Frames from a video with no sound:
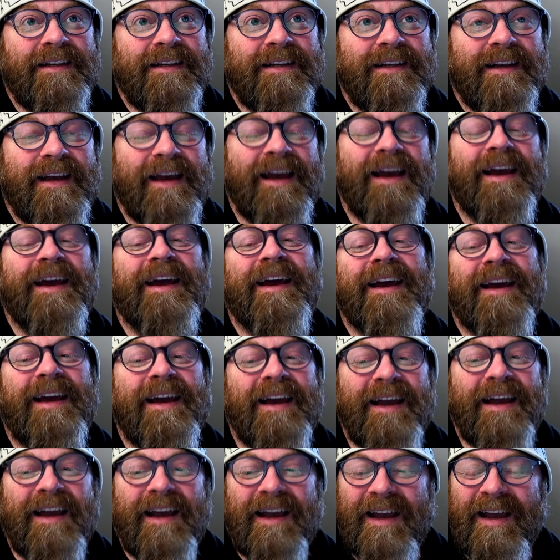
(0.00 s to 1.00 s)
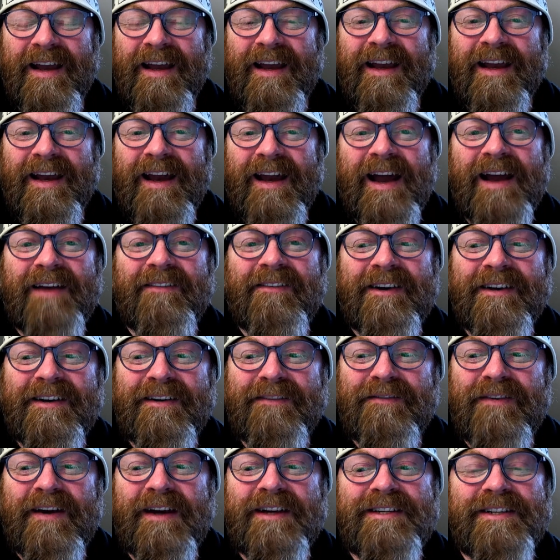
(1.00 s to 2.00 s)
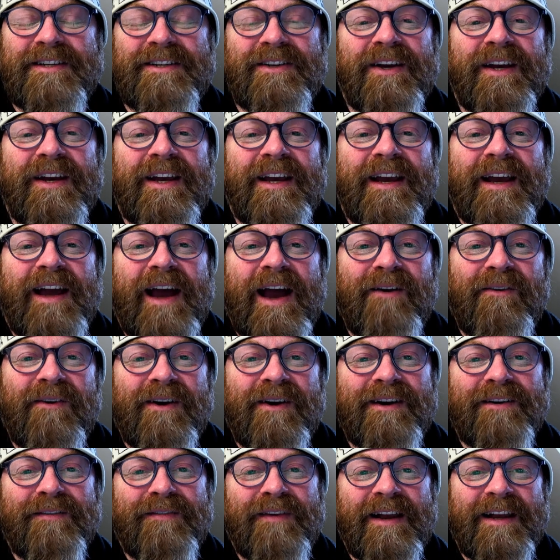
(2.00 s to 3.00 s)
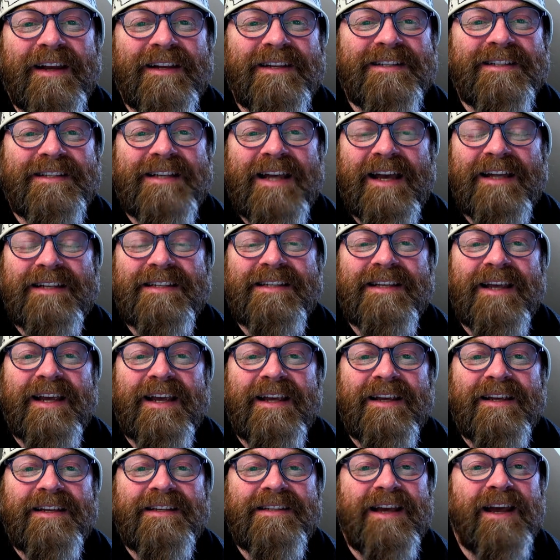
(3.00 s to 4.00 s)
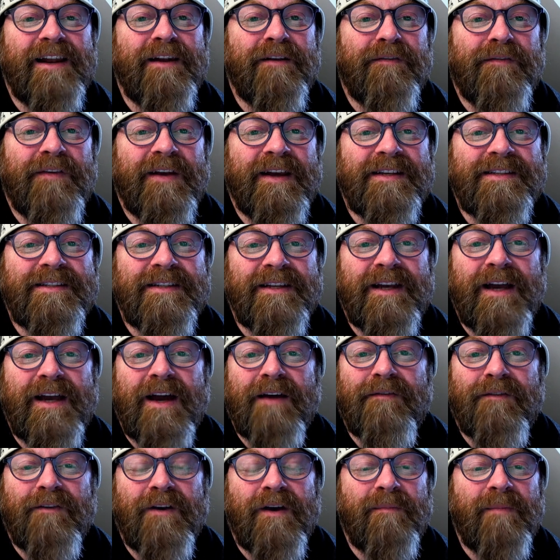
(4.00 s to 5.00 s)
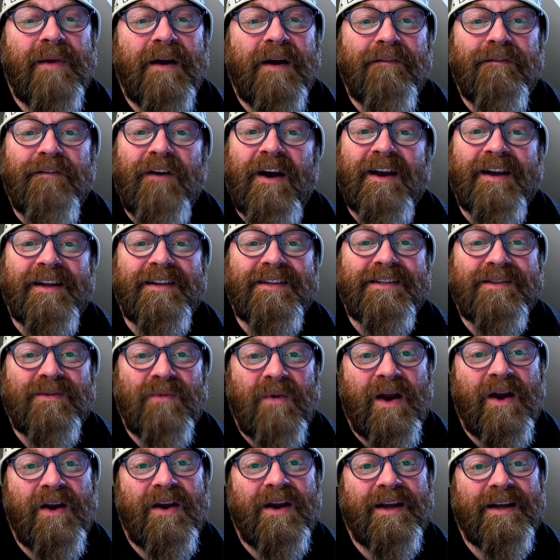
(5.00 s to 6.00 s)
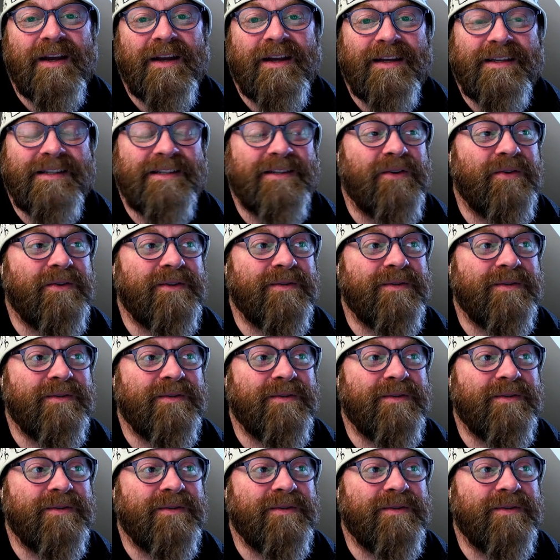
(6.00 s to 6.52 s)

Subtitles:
I wonder if I should. I wonder if I could just add sound effects to cover up my swearing because those